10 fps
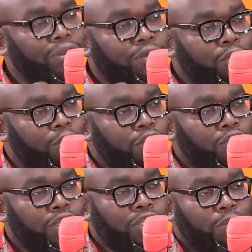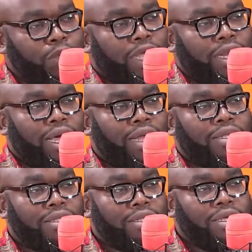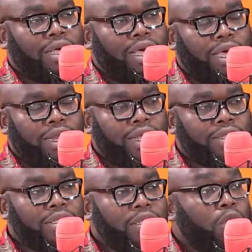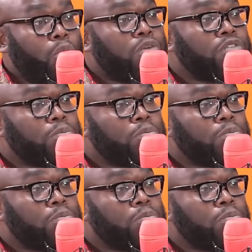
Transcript: of opportunities that we can harness and, and see. We've seen